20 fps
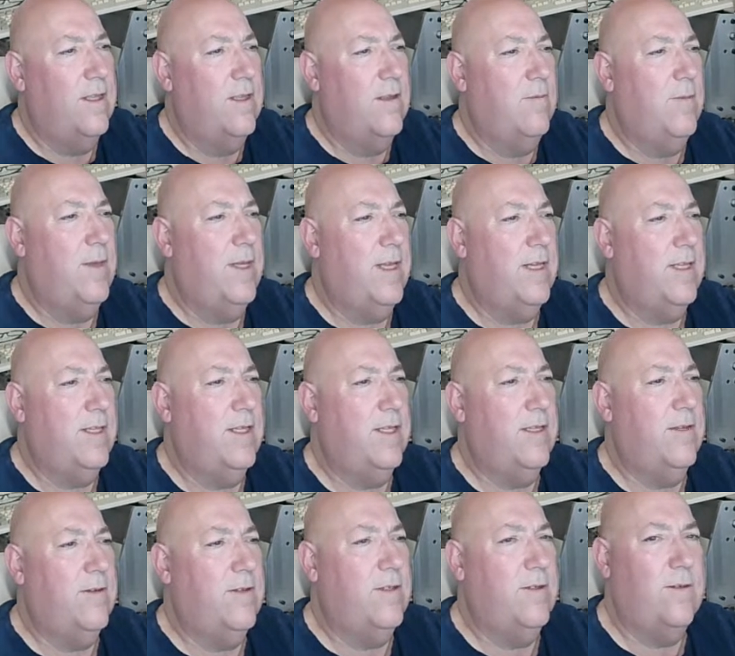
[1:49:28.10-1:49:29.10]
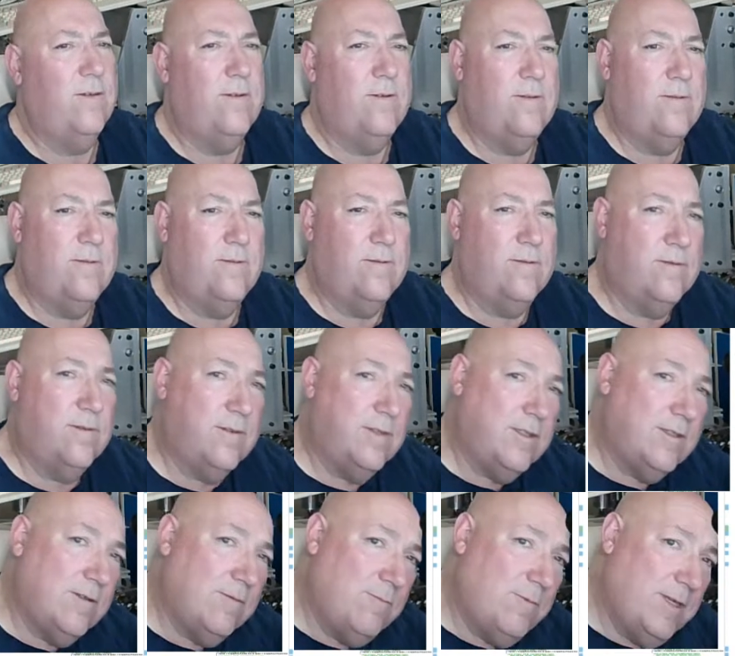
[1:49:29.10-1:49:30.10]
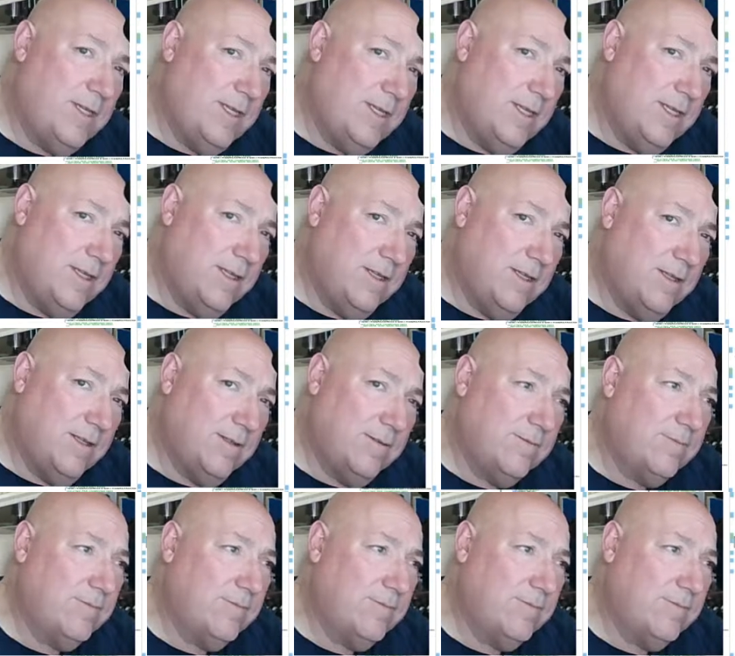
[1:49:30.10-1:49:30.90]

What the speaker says: Back down to all this bit here.